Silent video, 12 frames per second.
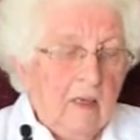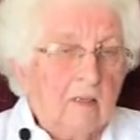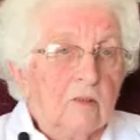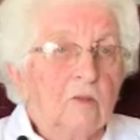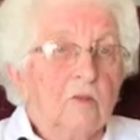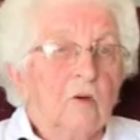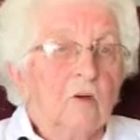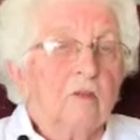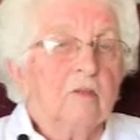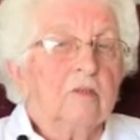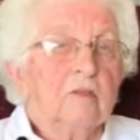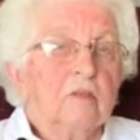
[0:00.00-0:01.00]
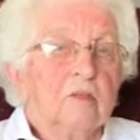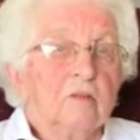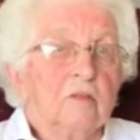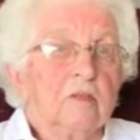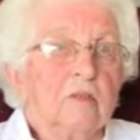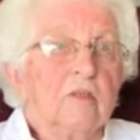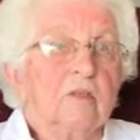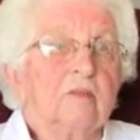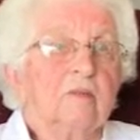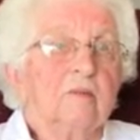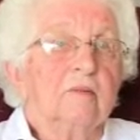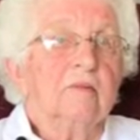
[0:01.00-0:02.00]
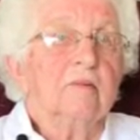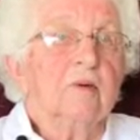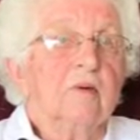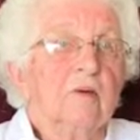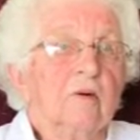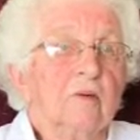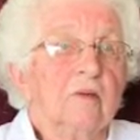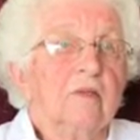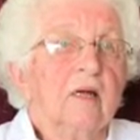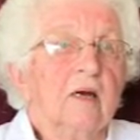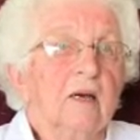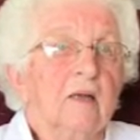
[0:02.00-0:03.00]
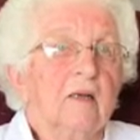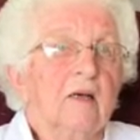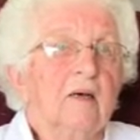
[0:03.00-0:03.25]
2 daughters and 2 sons. One daughter died.